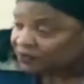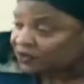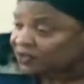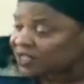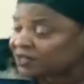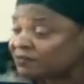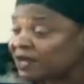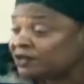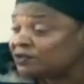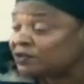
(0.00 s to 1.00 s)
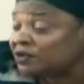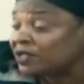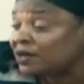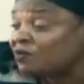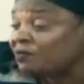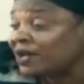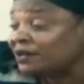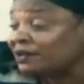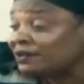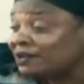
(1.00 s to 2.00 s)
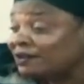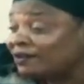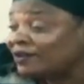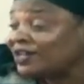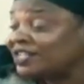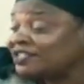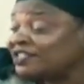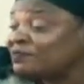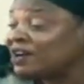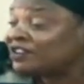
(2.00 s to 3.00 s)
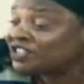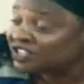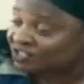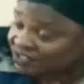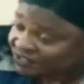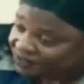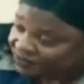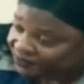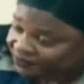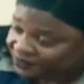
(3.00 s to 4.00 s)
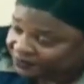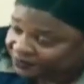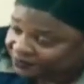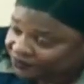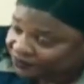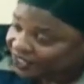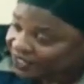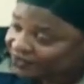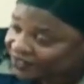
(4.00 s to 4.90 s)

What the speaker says: will not get married to another woman unless this marriage is dissolved. Agree?